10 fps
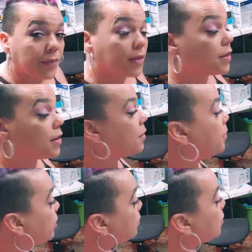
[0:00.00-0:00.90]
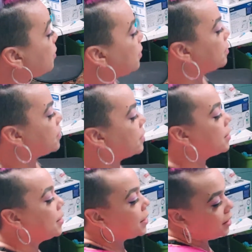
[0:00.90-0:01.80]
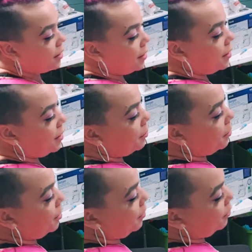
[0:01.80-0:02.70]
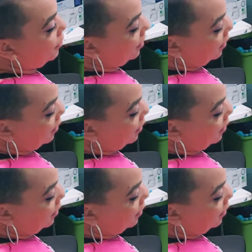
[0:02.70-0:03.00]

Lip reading: so here's the shirt that we're gonna be working